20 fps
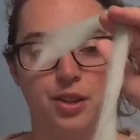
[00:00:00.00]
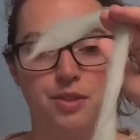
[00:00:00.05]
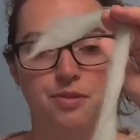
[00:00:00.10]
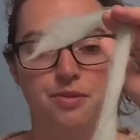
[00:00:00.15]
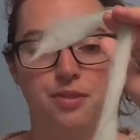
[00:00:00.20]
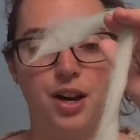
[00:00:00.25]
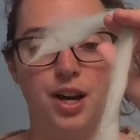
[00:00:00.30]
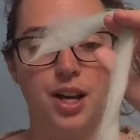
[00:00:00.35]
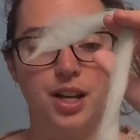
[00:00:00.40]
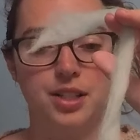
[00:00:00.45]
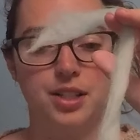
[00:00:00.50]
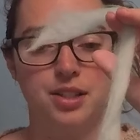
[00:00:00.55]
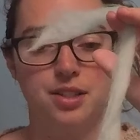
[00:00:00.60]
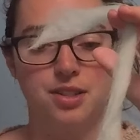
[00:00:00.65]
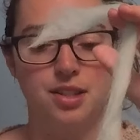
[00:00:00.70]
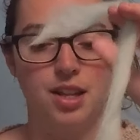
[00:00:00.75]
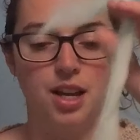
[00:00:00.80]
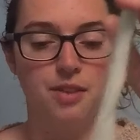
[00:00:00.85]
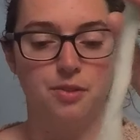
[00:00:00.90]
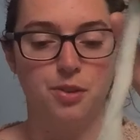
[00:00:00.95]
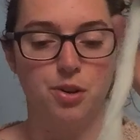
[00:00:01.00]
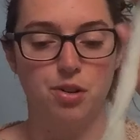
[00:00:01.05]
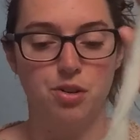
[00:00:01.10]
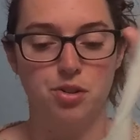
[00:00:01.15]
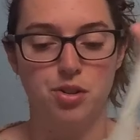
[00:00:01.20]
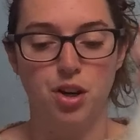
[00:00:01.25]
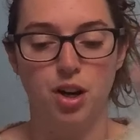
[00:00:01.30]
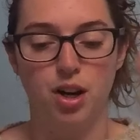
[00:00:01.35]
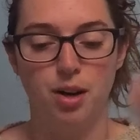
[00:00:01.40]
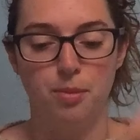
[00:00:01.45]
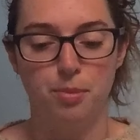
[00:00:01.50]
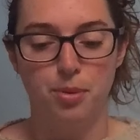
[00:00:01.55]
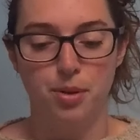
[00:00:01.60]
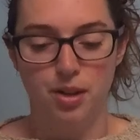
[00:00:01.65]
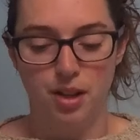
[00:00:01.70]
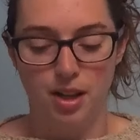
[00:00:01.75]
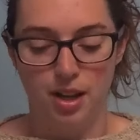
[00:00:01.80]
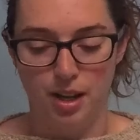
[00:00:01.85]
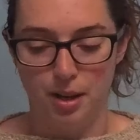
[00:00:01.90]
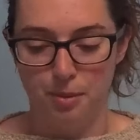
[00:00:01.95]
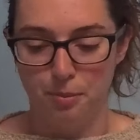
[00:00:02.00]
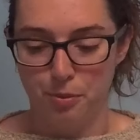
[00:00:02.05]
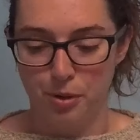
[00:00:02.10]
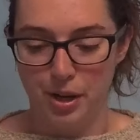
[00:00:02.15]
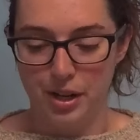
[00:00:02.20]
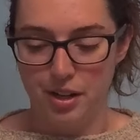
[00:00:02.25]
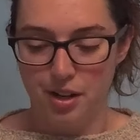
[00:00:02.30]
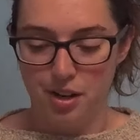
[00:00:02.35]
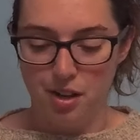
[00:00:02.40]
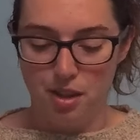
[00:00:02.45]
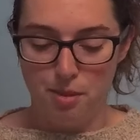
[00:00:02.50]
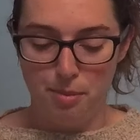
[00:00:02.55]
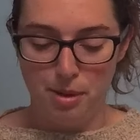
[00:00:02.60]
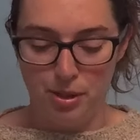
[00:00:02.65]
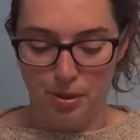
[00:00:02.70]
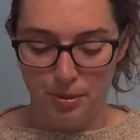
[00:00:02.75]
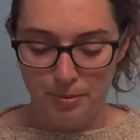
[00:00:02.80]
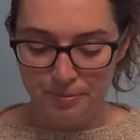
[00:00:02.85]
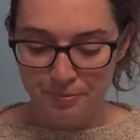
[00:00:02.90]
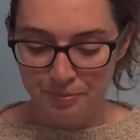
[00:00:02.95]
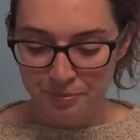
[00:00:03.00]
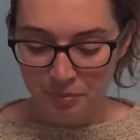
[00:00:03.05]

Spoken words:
fine sliver top right out of the middle.